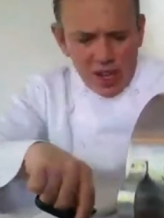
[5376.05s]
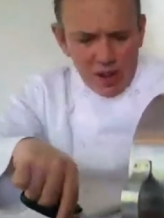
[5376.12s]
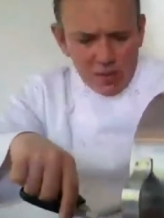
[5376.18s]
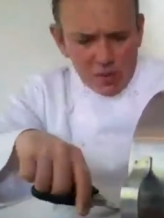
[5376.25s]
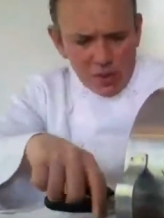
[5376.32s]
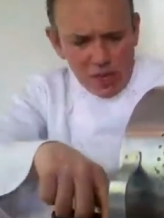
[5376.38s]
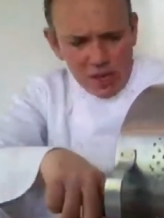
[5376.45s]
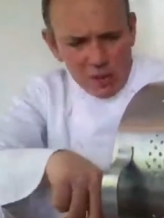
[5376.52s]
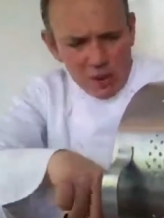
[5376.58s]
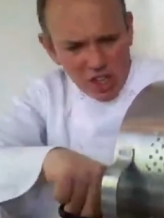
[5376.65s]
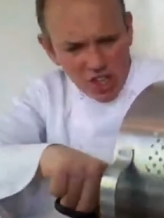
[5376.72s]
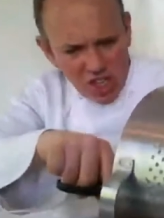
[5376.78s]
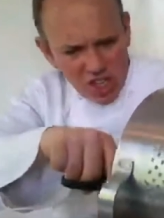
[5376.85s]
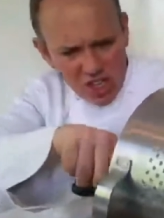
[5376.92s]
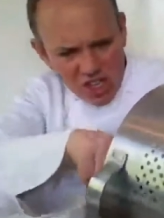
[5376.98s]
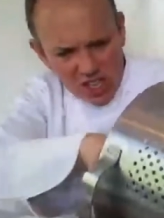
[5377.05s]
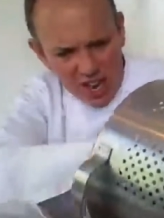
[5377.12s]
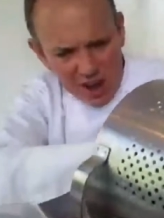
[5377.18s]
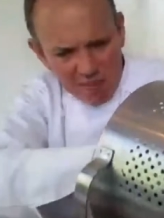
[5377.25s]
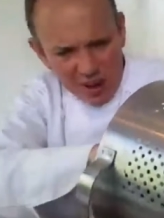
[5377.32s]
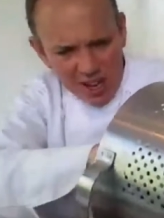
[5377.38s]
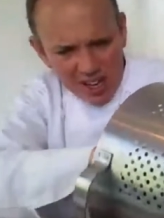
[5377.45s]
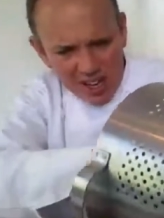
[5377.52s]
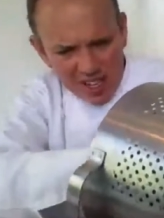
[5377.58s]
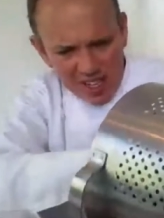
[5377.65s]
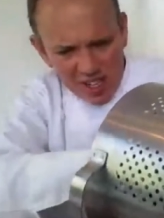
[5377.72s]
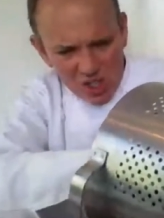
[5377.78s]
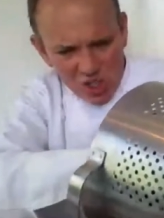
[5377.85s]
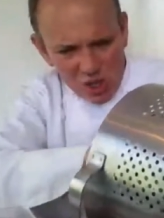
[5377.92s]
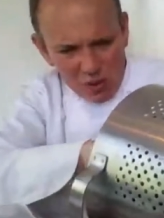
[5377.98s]
A little bit of cheese and bacon
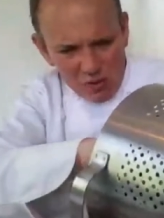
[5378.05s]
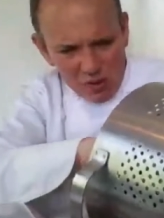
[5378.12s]
in the soup.